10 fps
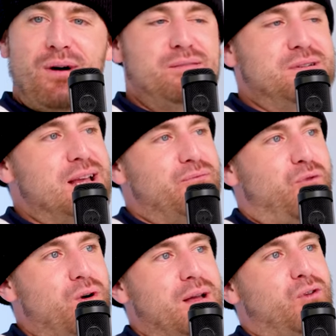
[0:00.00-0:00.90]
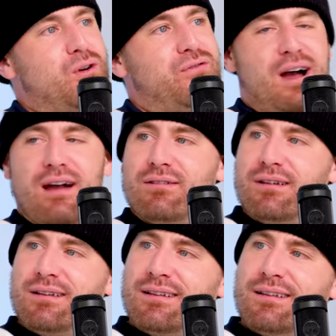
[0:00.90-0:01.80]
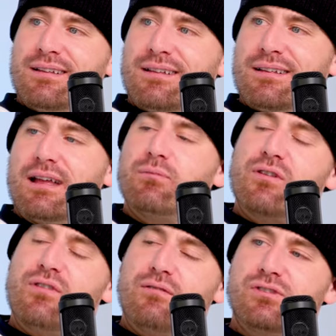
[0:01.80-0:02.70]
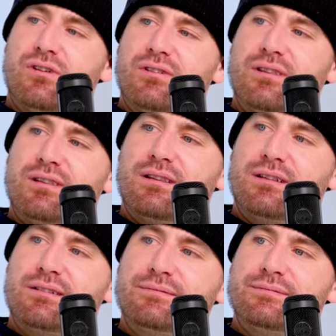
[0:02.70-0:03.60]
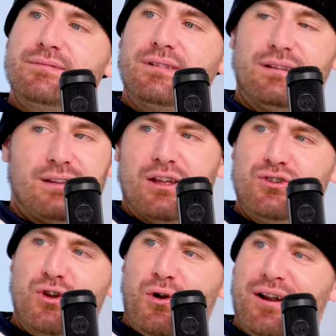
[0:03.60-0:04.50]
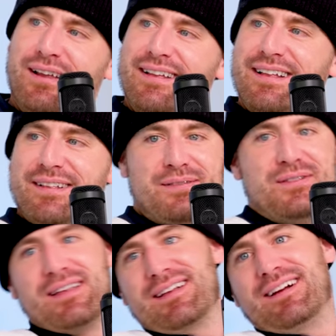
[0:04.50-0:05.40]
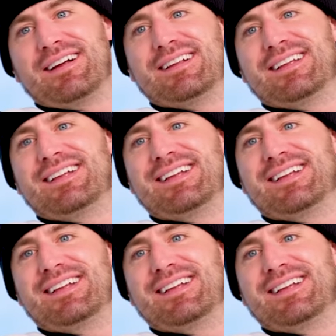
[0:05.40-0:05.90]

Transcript: Why is everybody saying 40? I'm 35. Are you really? Yeah, I'm 35 years old. Wow, you look great. Are you sure? Yeah. Right.